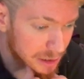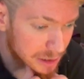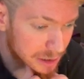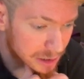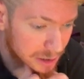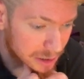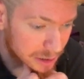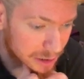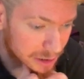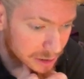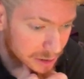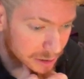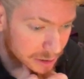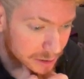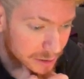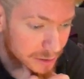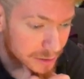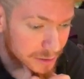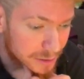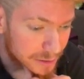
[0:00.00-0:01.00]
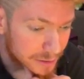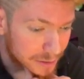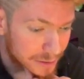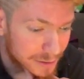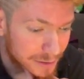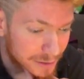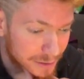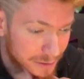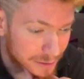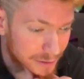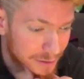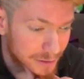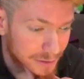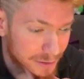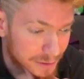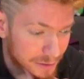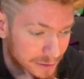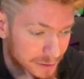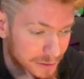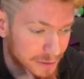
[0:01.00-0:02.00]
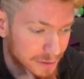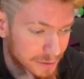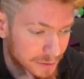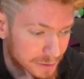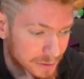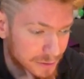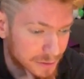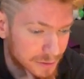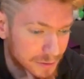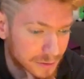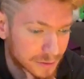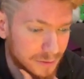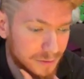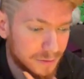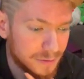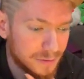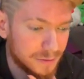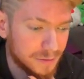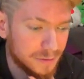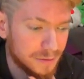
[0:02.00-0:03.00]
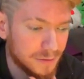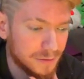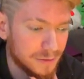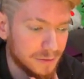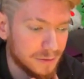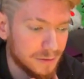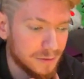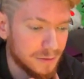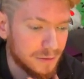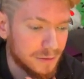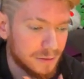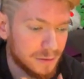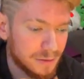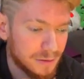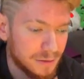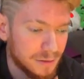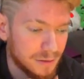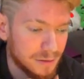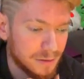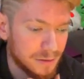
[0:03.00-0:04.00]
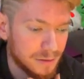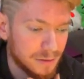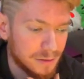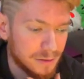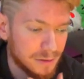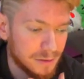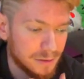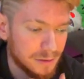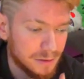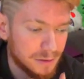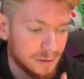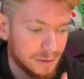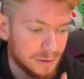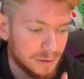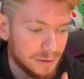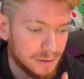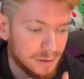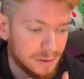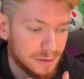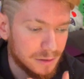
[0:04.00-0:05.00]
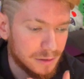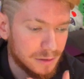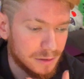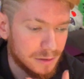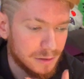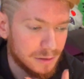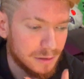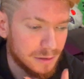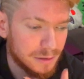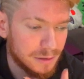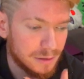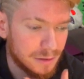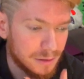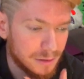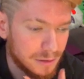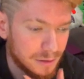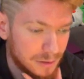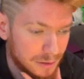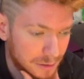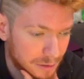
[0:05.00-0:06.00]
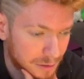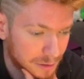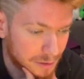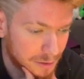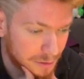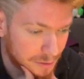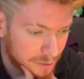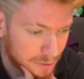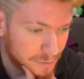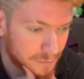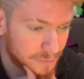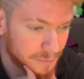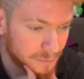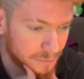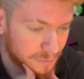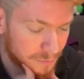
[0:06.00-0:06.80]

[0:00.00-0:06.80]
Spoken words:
Nobody speaks.